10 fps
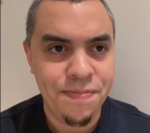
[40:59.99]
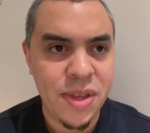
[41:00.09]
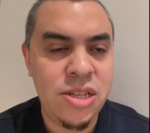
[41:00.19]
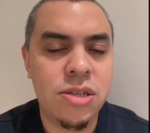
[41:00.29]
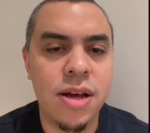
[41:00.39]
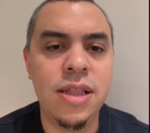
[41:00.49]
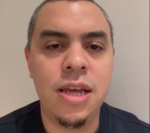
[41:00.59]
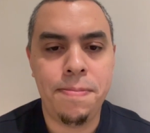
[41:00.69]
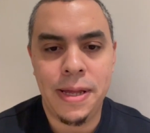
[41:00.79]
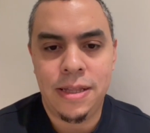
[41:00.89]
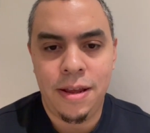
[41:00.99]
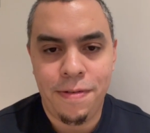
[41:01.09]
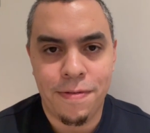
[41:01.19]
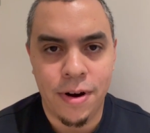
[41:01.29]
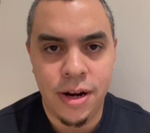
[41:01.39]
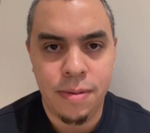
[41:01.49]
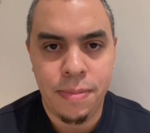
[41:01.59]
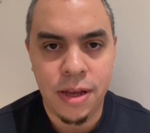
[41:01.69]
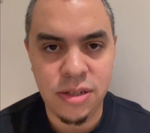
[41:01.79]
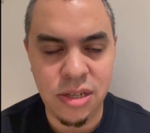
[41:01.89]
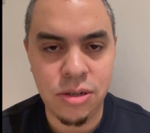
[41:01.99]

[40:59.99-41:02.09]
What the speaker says: He's certainly a bit different because he's